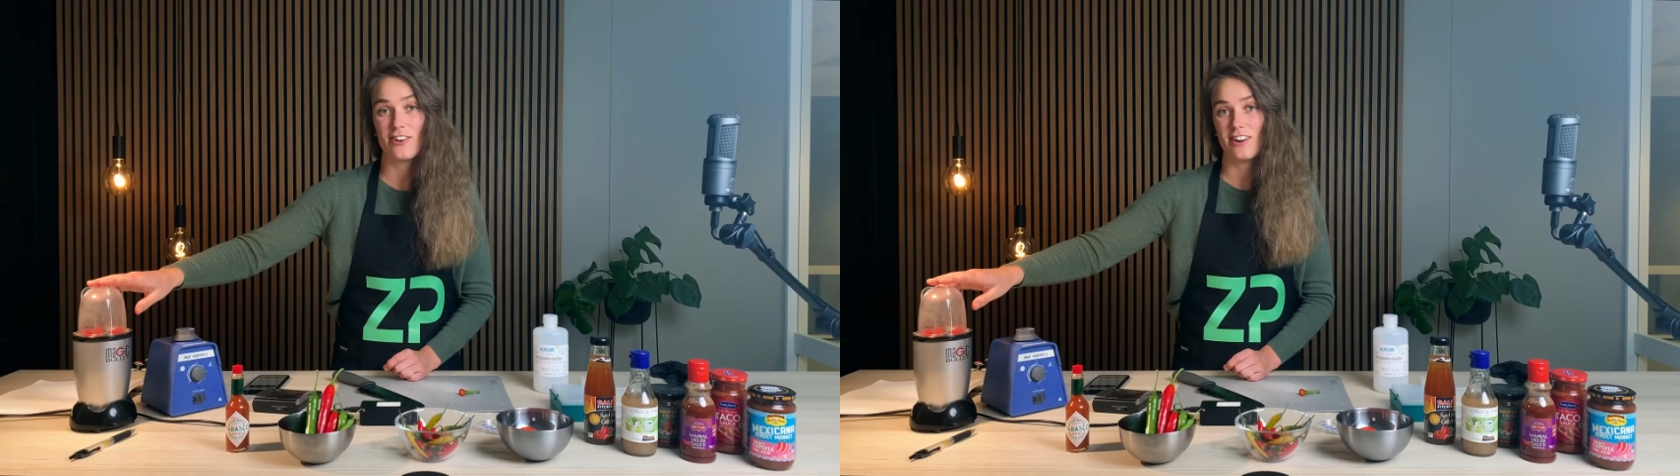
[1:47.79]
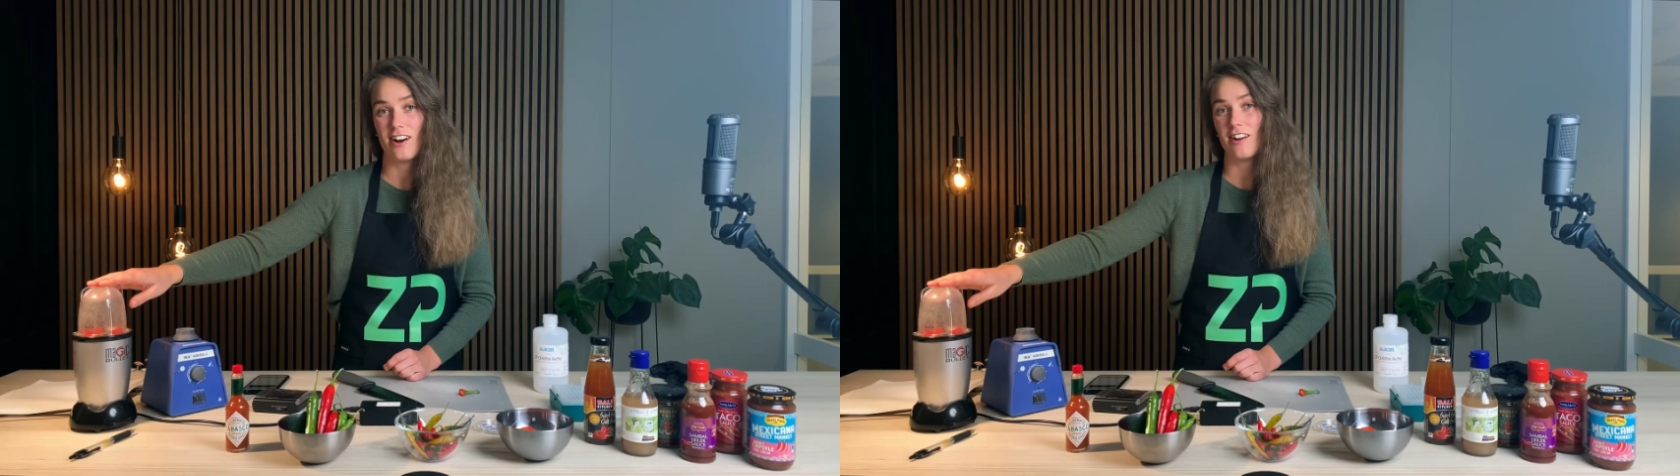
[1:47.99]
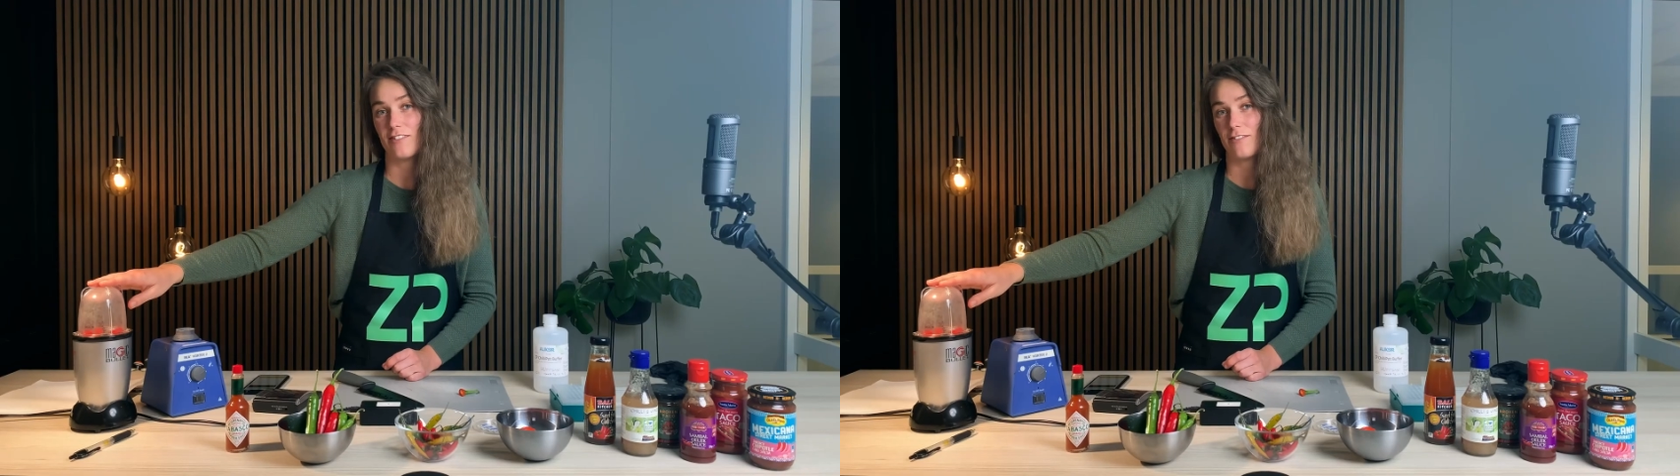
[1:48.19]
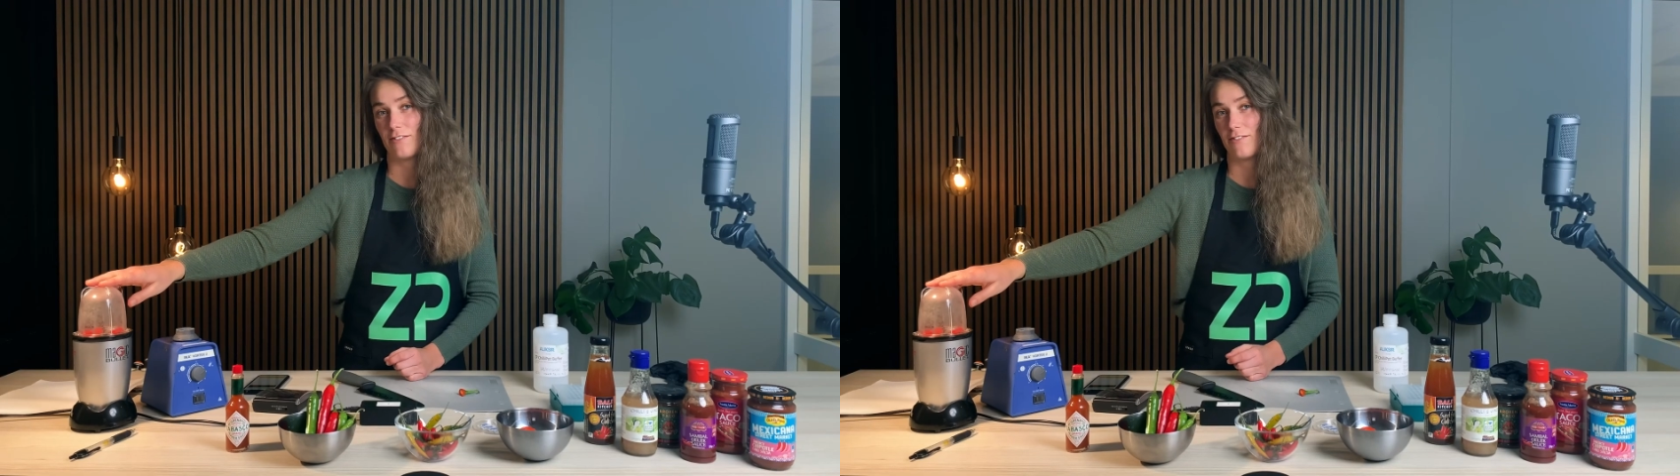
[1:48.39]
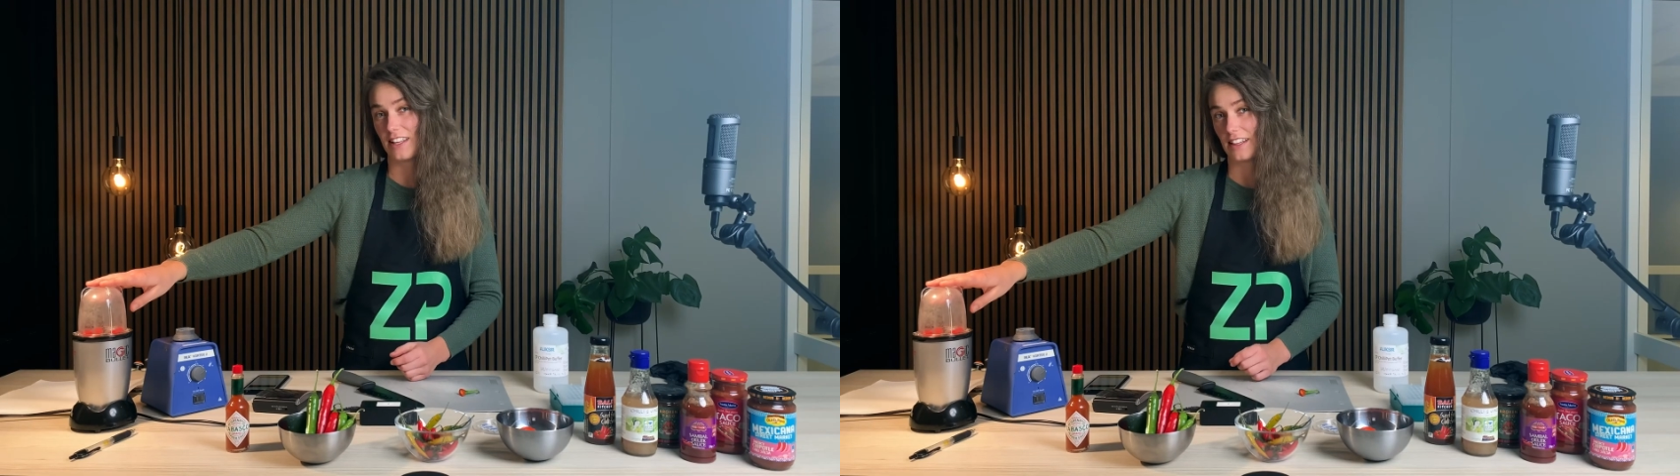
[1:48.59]
are not
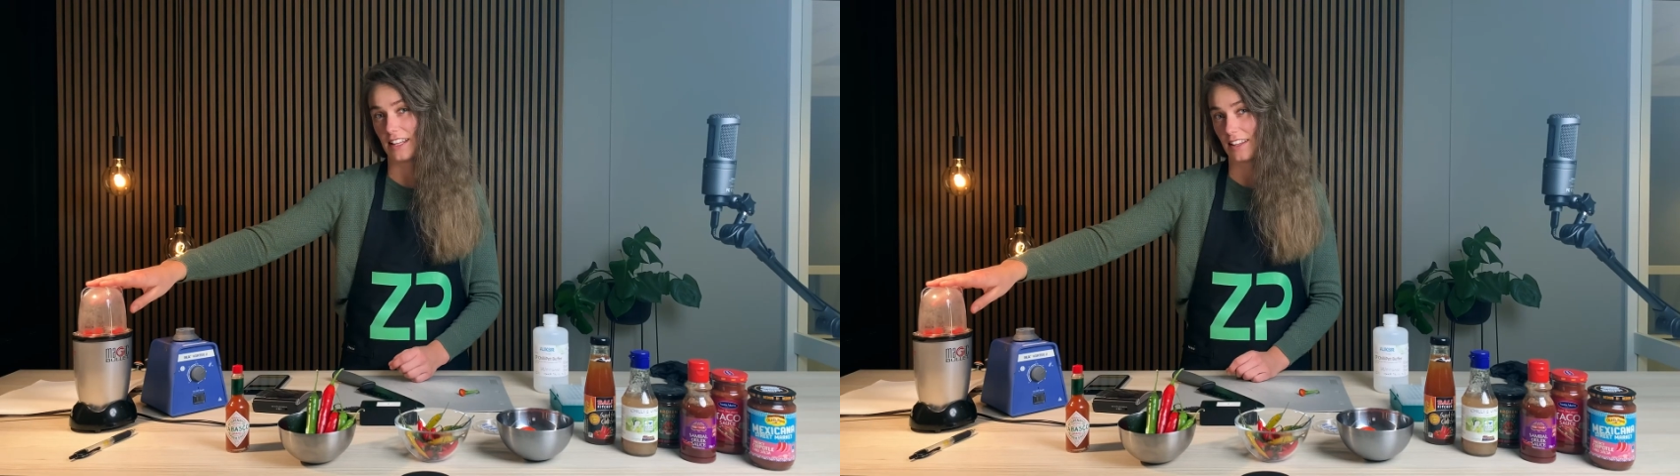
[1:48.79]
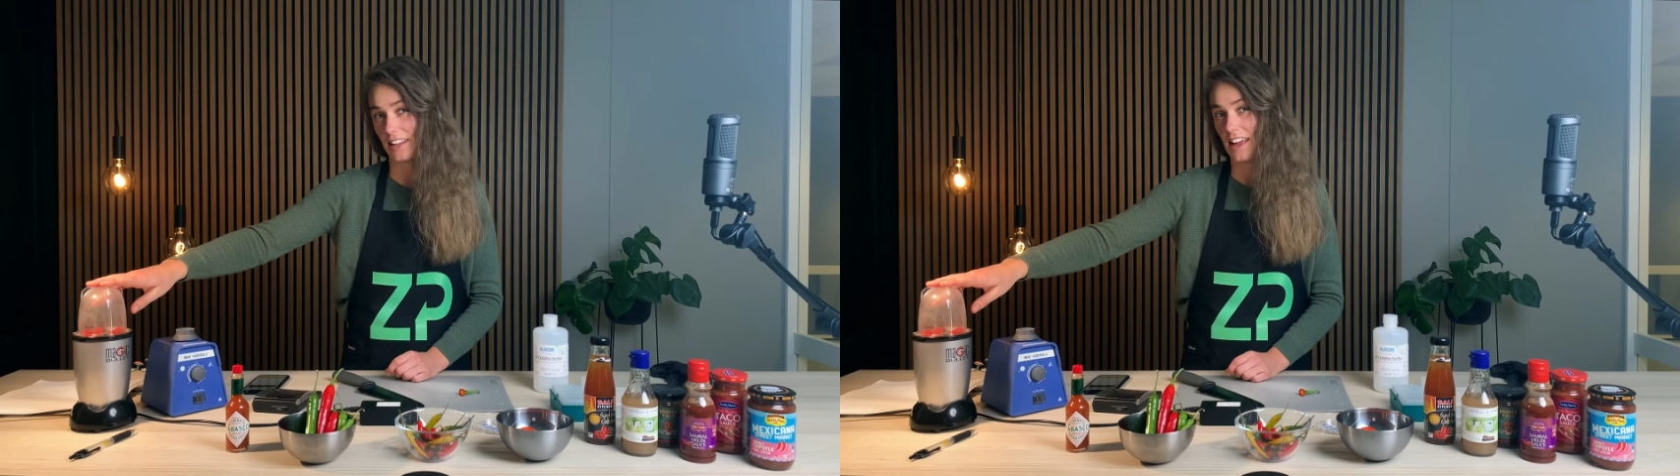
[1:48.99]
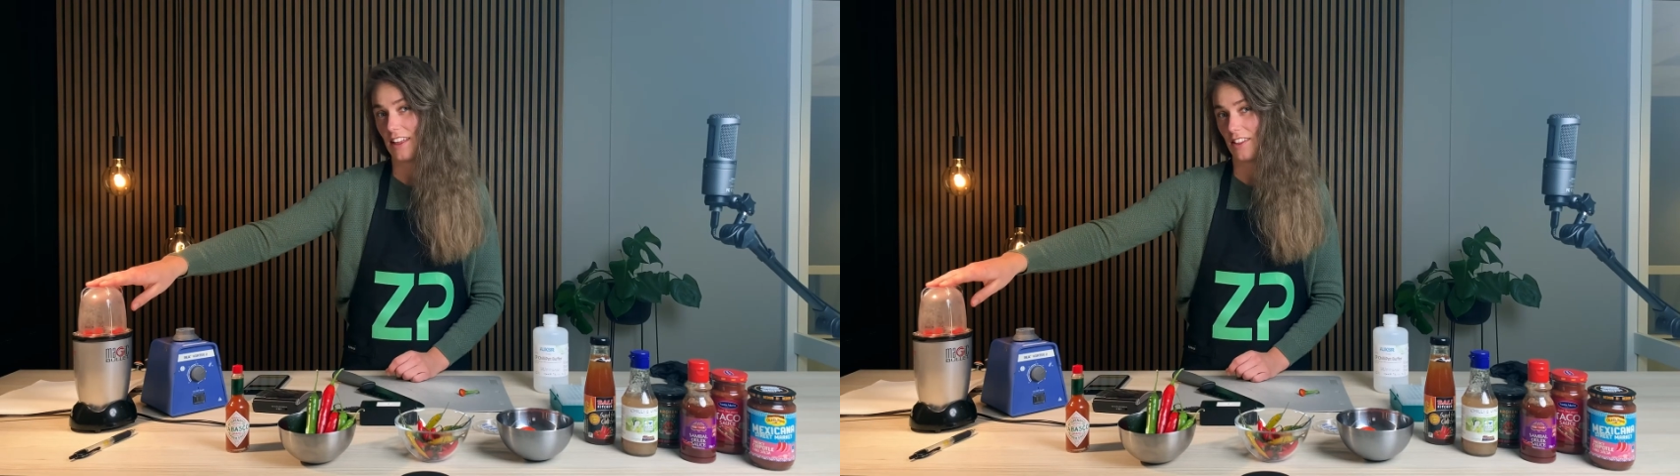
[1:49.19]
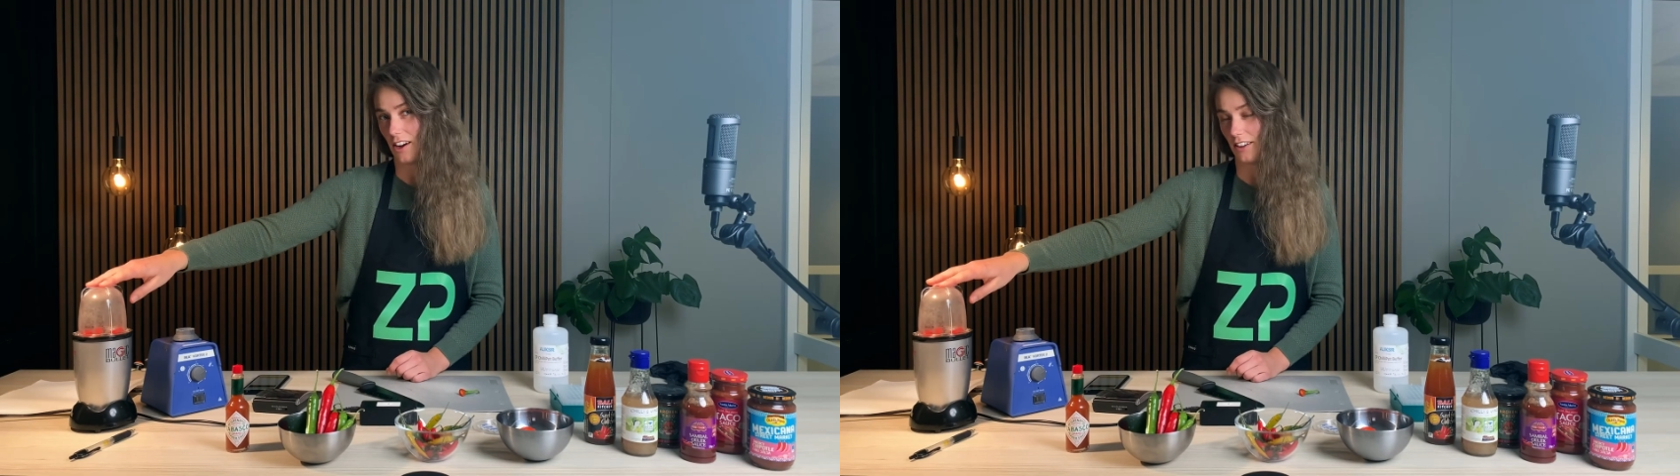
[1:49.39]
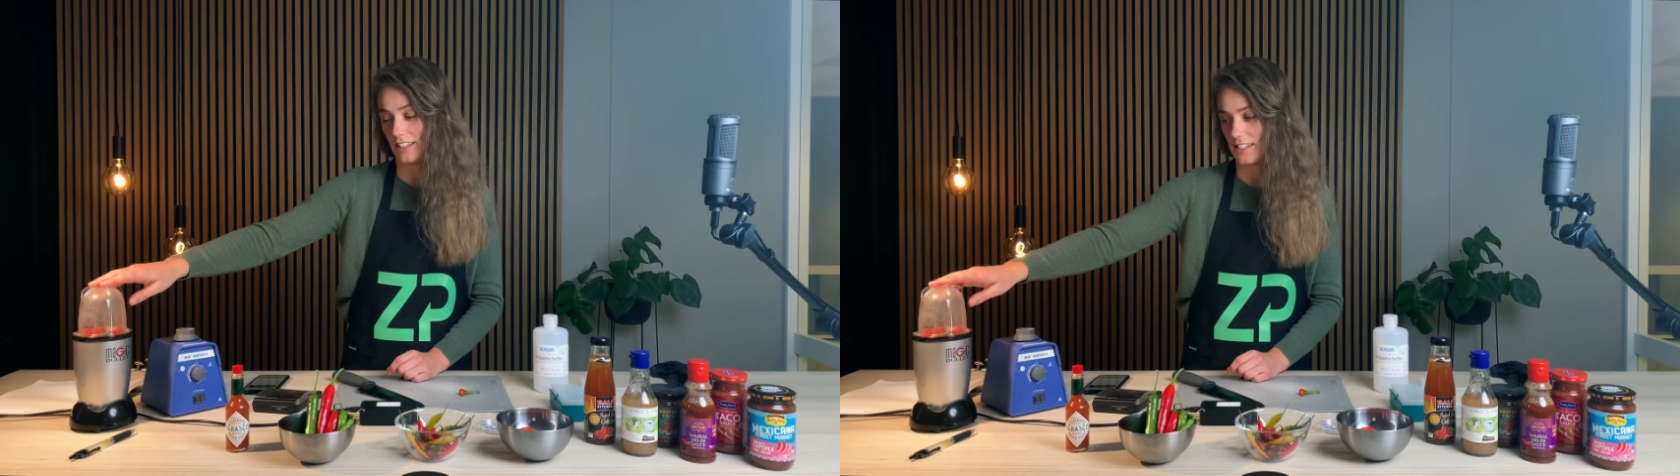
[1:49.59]
feeling the
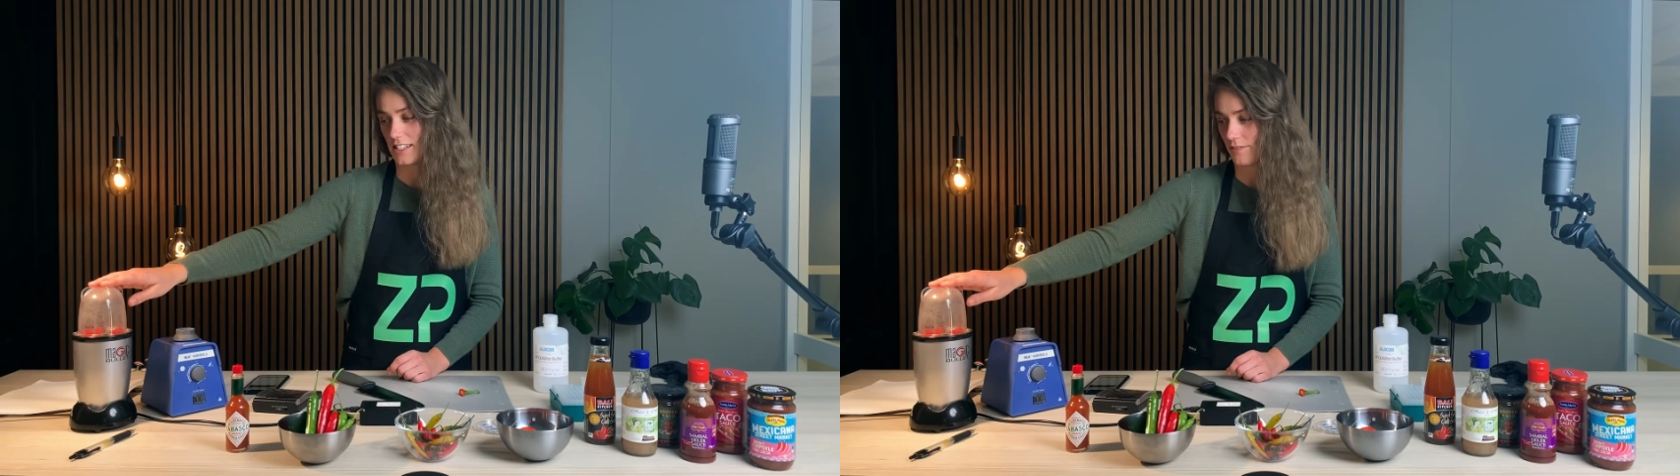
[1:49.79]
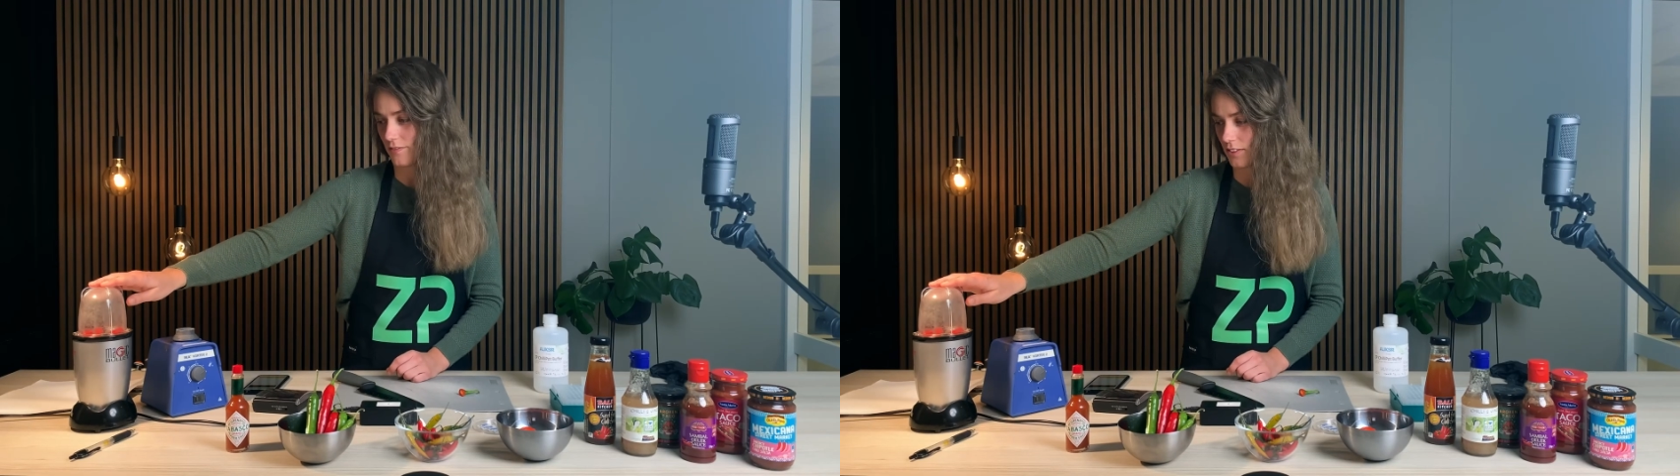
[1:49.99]
hotness.